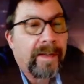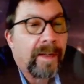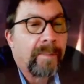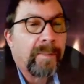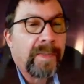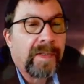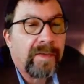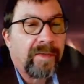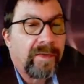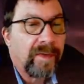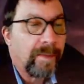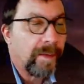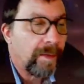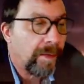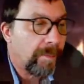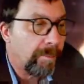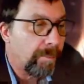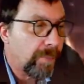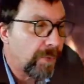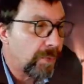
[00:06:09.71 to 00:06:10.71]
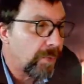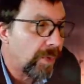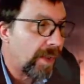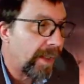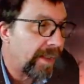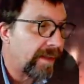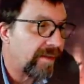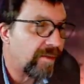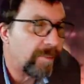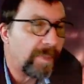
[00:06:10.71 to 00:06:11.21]
That means the blue
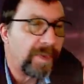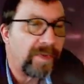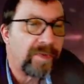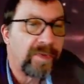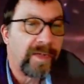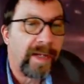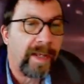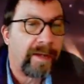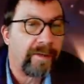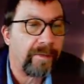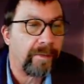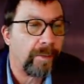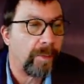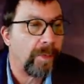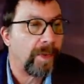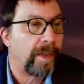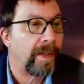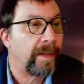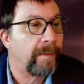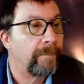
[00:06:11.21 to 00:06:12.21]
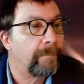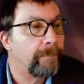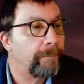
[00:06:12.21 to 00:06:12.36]
light has been scattered away.